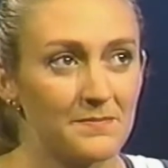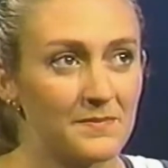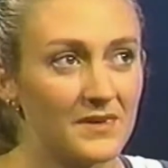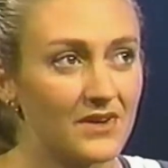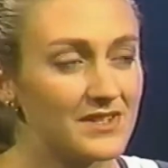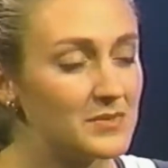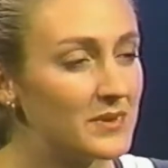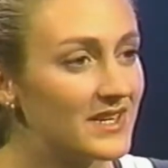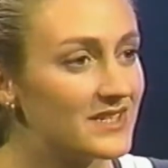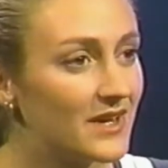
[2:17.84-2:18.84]
You know, it's
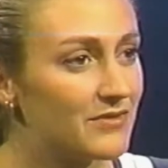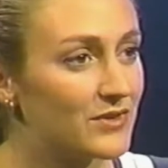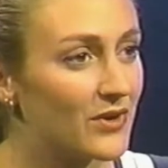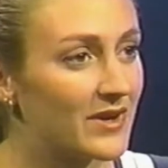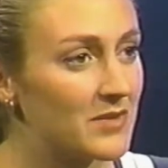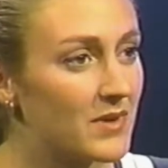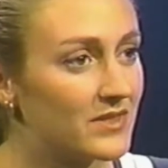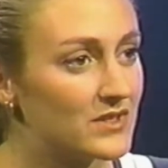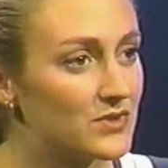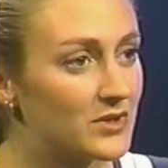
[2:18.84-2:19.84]
pretty tough growing up on
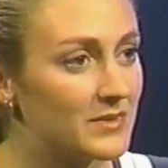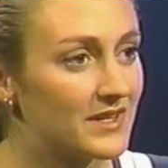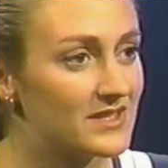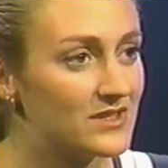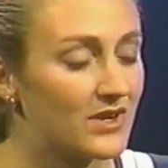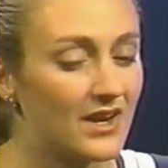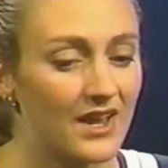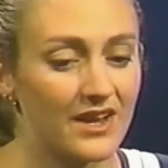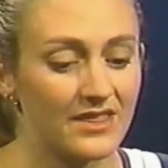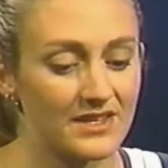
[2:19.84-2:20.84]
the tour because, you know, a
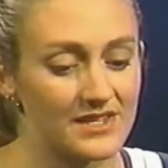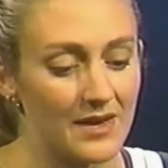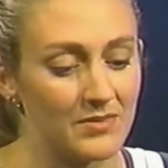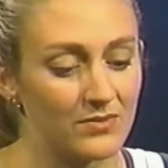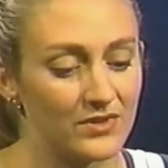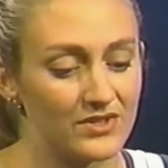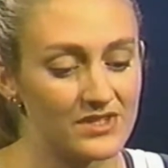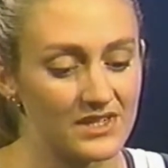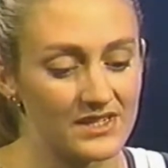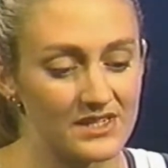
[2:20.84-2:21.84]
lot of things happen when you're
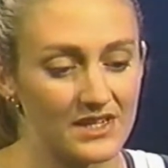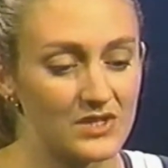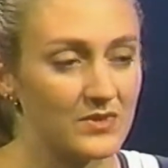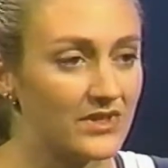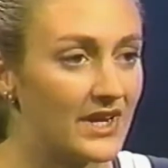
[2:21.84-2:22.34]
16 to when you're